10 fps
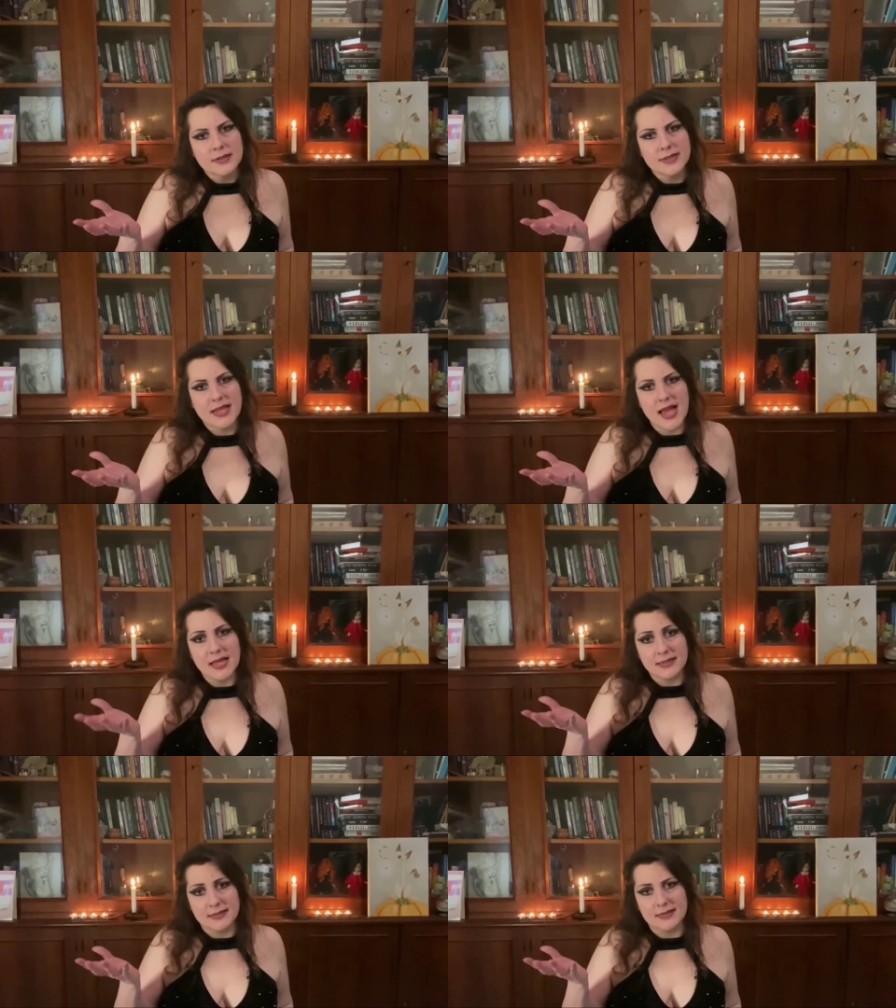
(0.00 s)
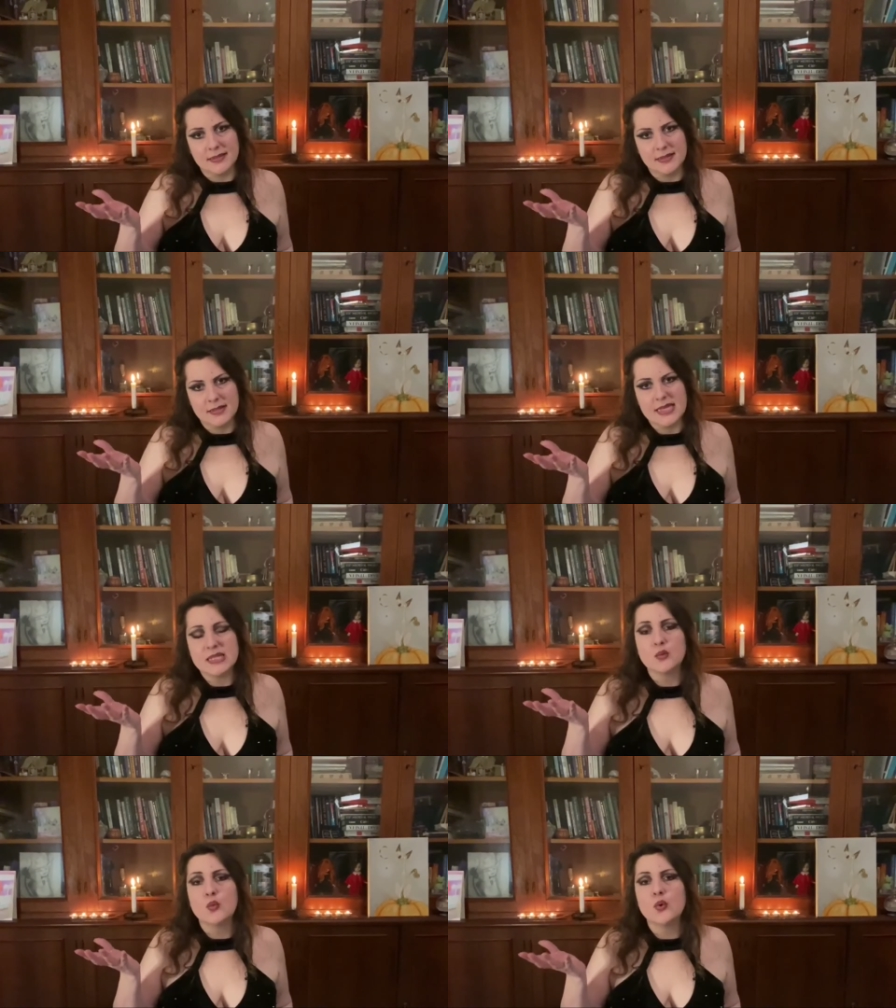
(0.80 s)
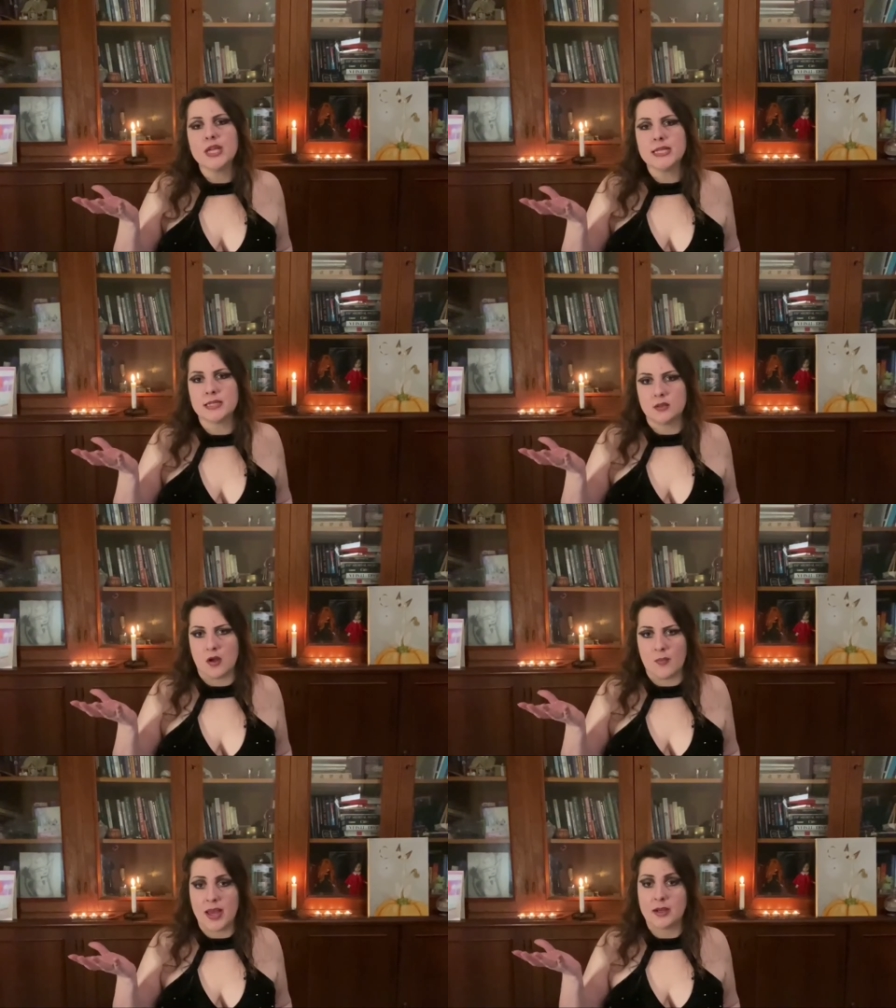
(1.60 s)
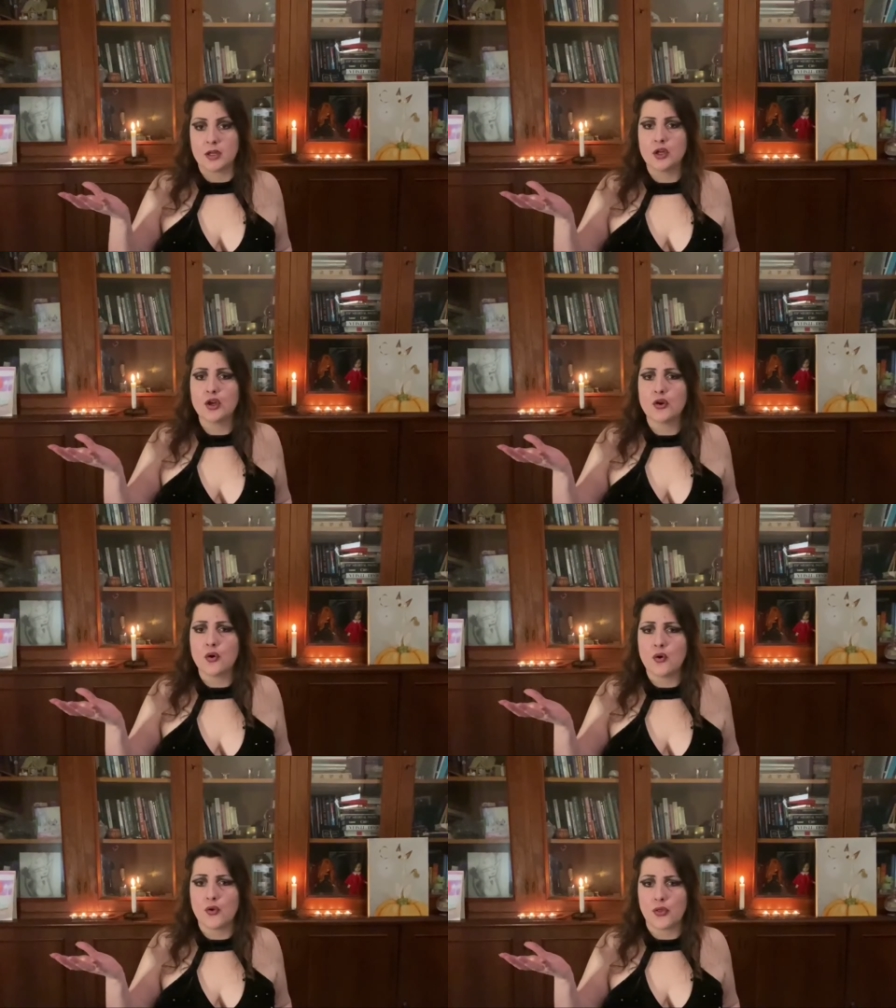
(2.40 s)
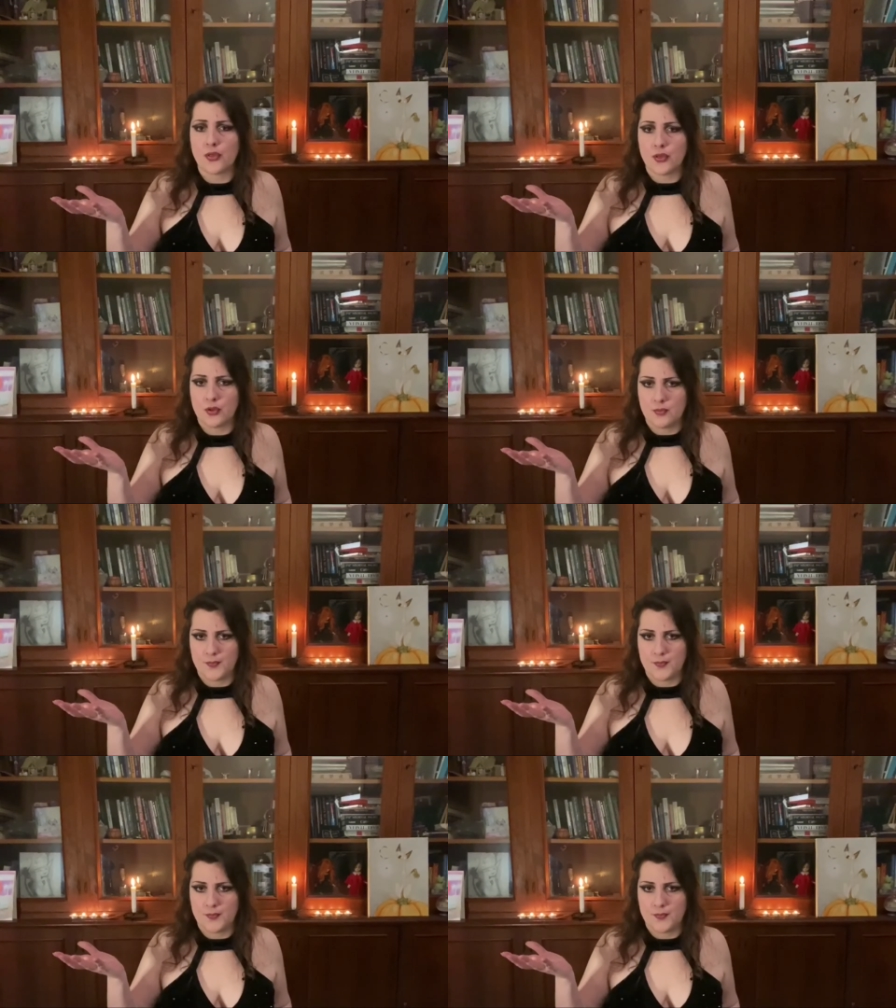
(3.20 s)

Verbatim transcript: That is wisdom and growth.